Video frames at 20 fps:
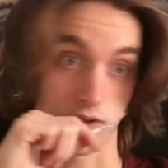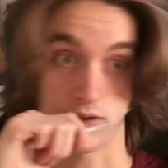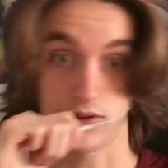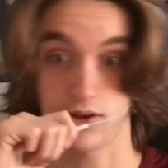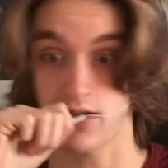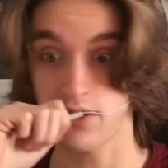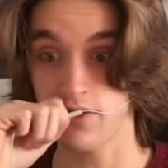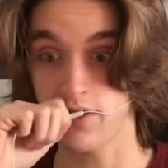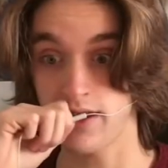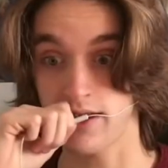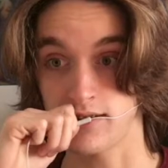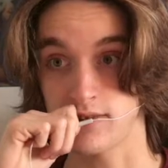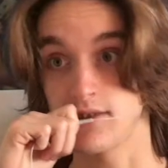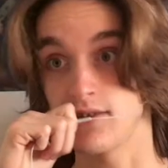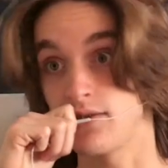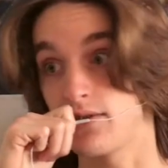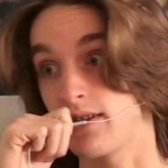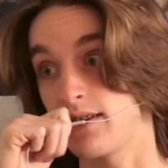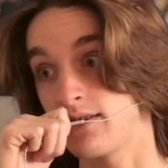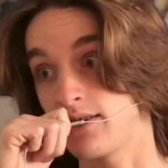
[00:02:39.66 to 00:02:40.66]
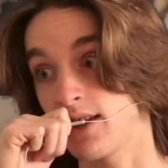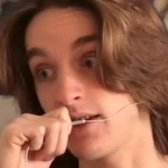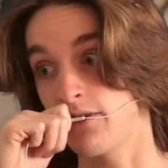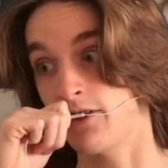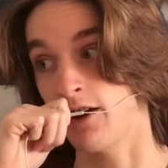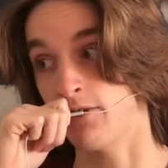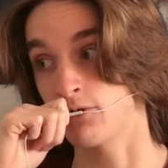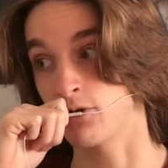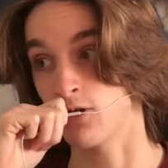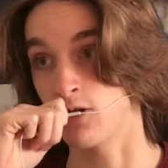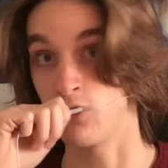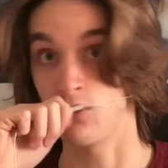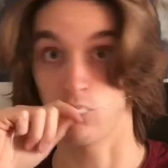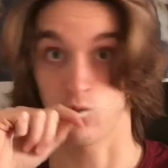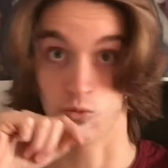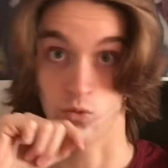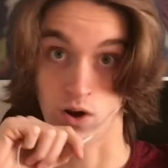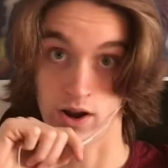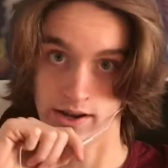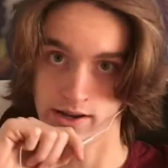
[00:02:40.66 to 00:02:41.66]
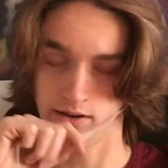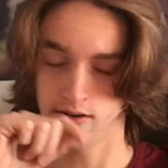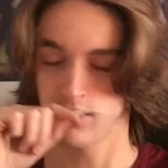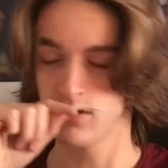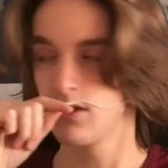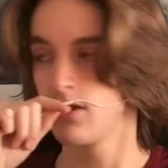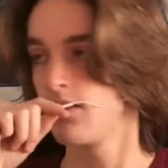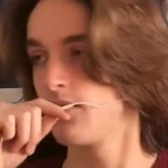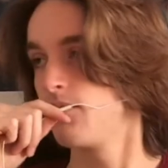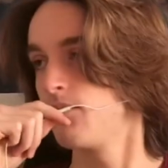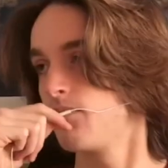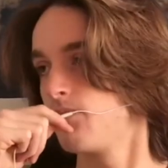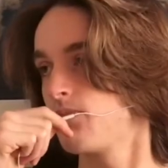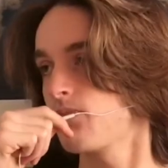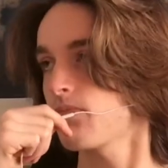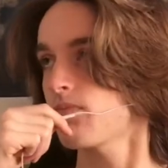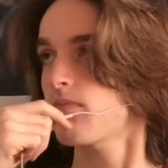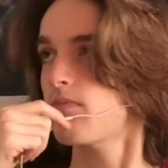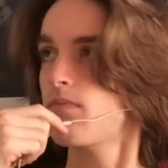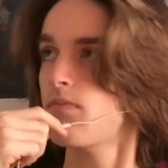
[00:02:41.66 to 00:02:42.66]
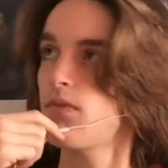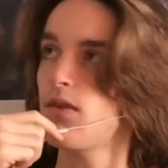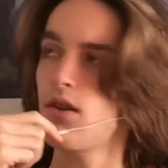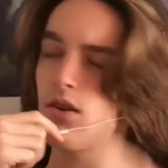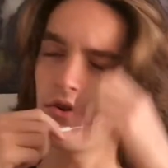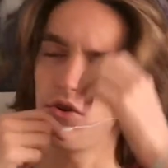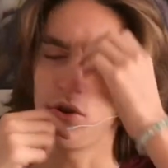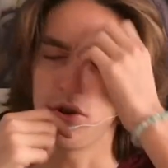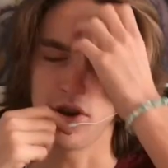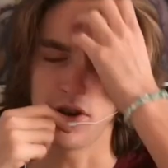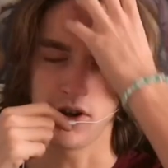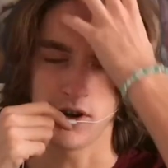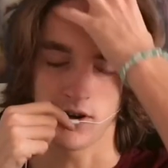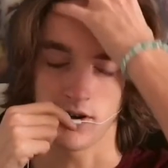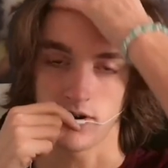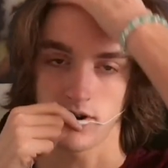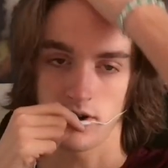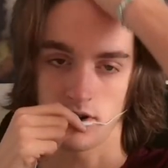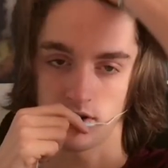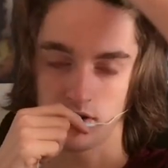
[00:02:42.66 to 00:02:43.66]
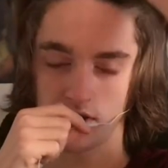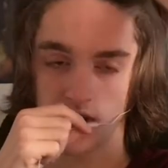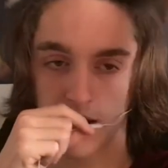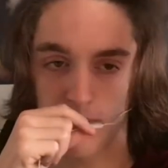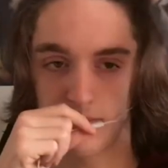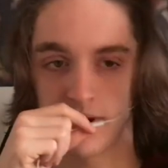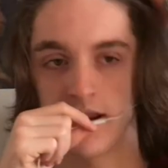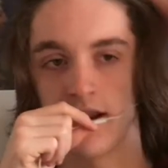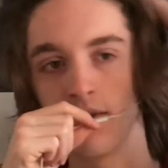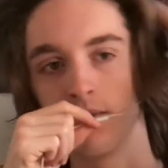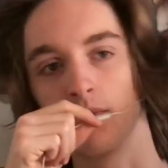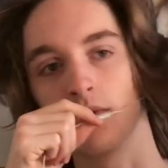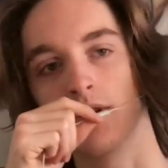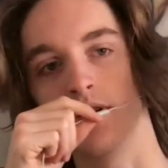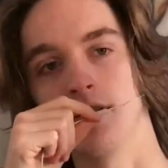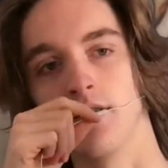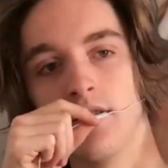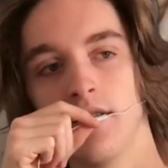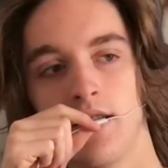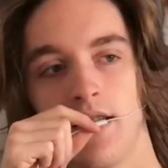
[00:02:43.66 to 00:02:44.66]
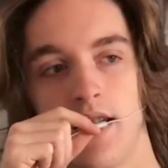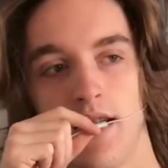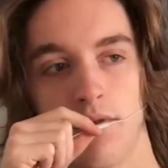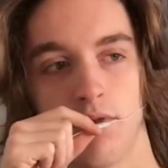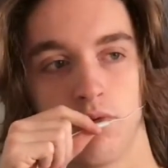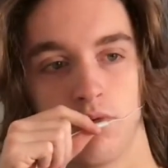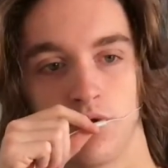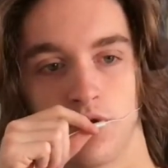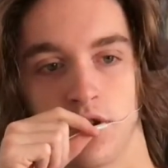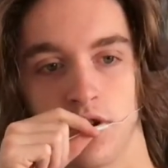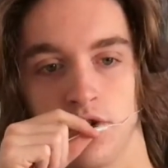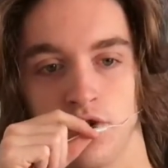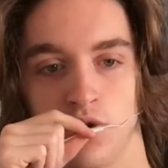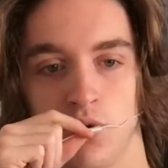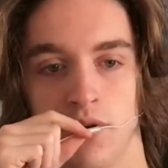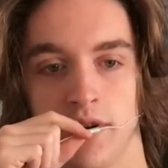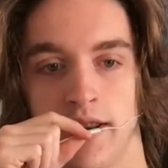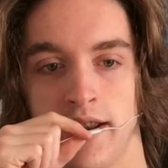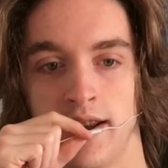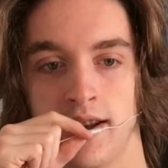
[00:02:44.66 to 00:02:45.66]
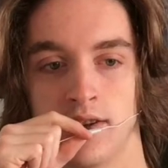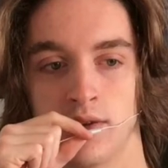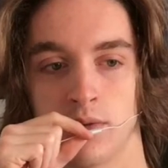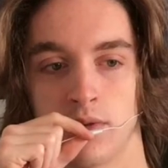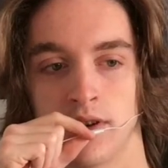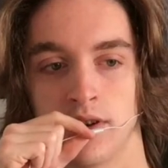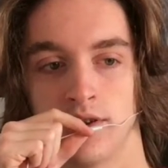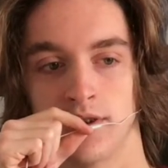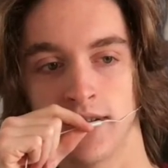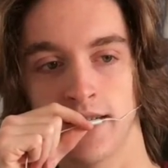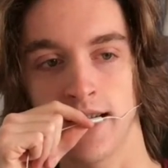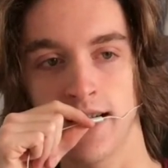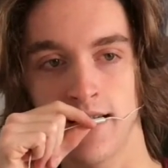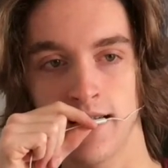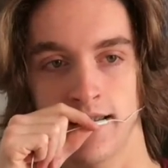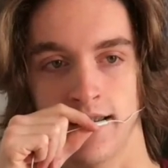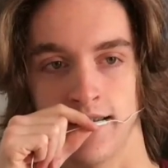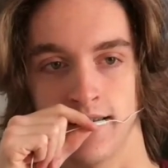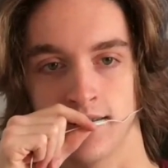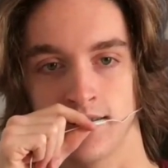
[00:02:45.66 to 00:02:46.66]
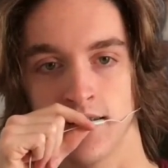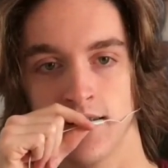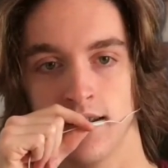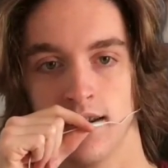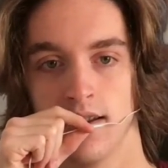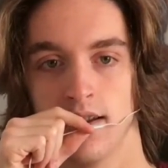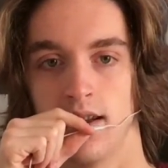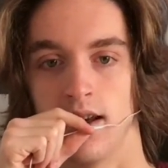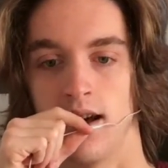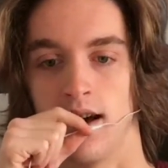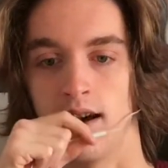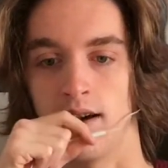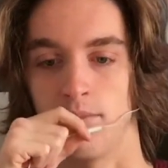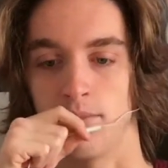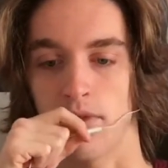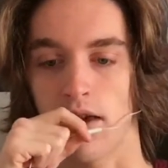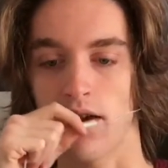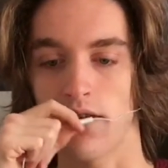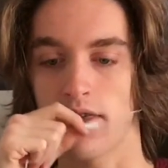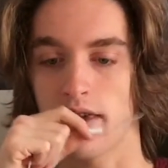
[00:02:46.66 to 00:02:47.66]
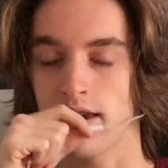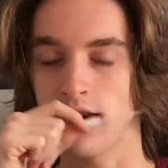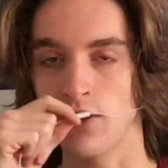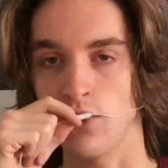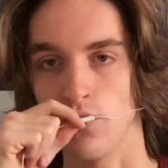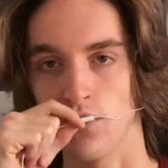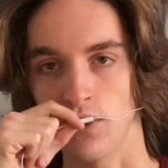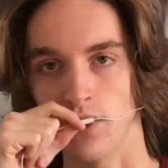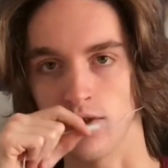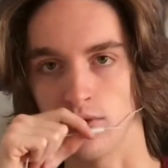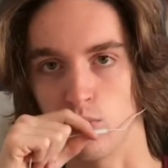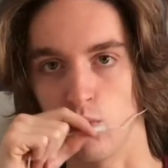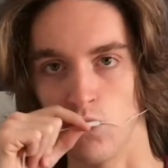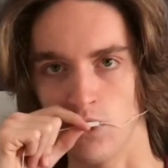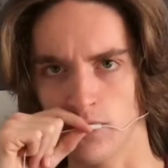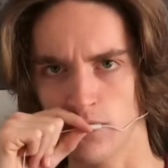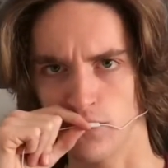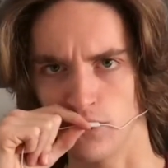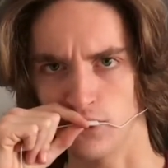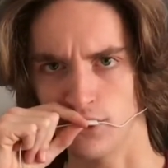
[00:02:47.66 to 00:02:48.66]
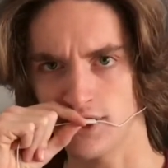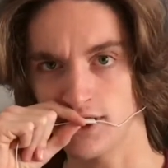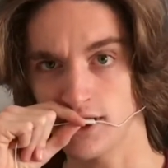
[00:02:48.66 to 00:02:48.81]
say thanks. It's Thanksgiving after all, right?" So you're gonna slap it down. Everyone's gonna join hands. We're gonna say, "Ah, yes, thank you for this wonderful